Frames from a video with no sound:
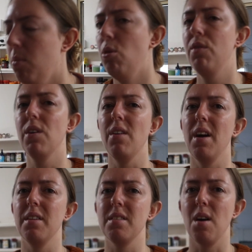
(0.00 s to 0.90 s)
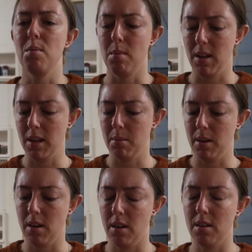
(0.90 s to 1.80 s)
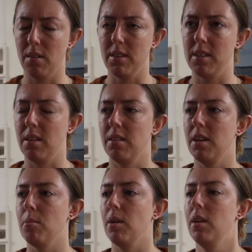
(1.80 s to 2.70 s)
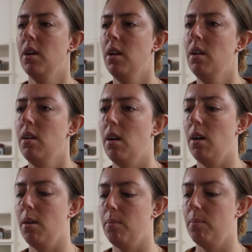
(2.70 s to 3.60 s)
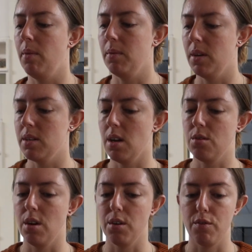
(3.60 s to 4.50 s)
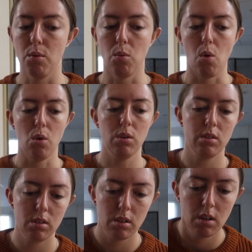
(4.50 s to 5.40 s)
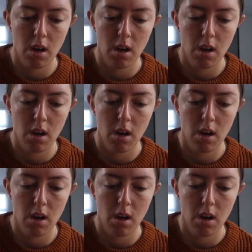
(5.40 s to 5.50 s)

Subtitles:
Moving around is helping my leg a bit. I don't know if I said on here, but I'm gonna start trying to go for walks.